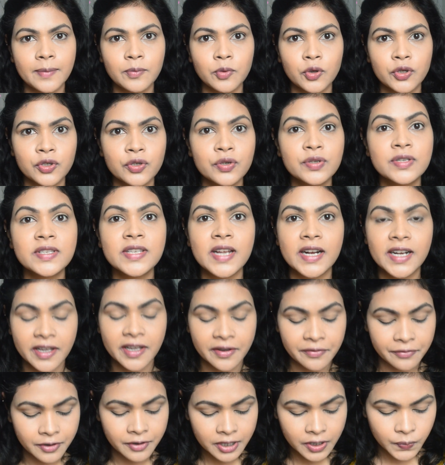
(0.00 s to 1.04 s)
I'm going to set
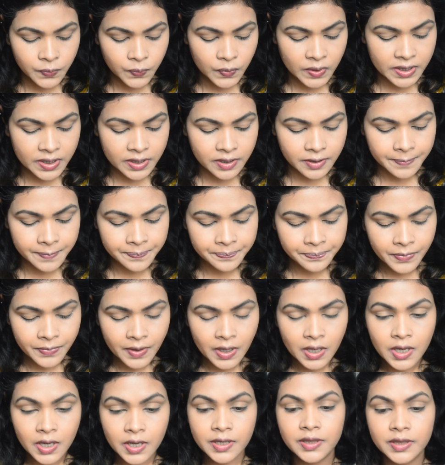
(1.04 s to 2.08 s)
everything with
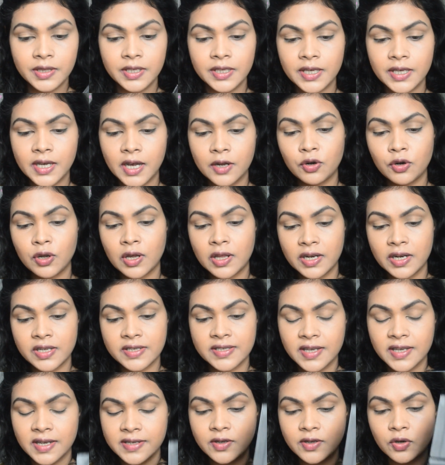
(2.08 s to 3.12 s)
the
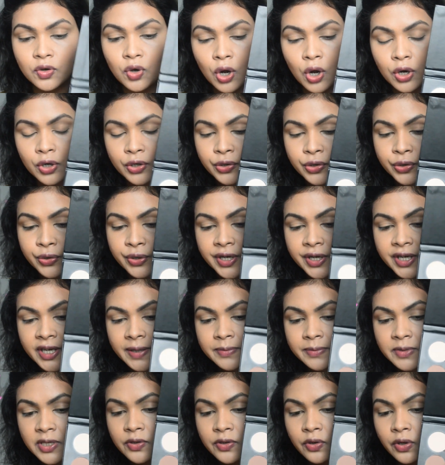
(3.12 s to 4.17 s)
ABH Contour Kit.
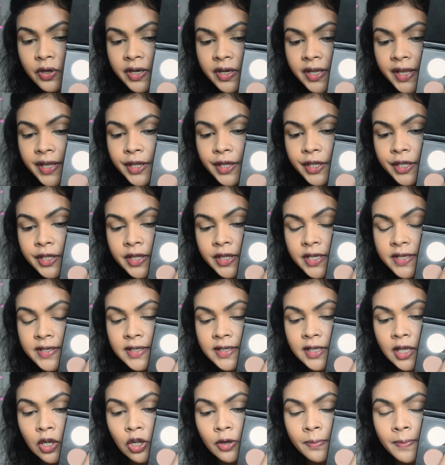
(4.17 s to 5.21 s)
I'm just going to take this
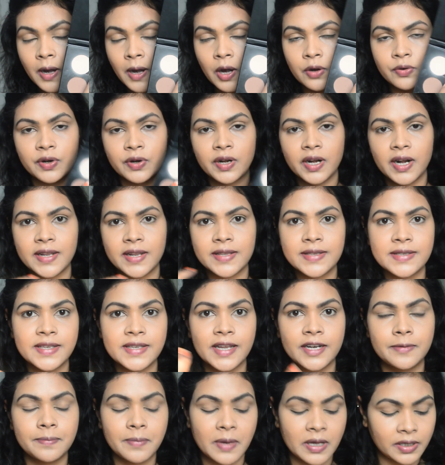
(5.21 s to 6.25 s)
yellow powder and
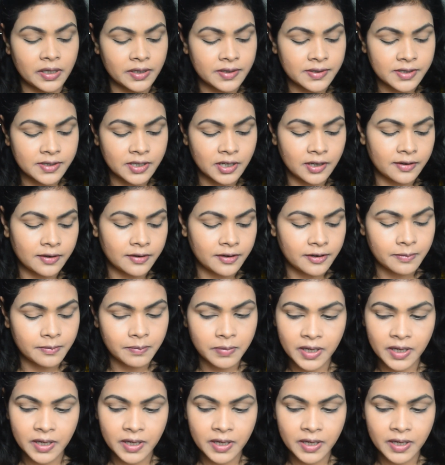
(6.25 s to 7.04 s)
set my concealer in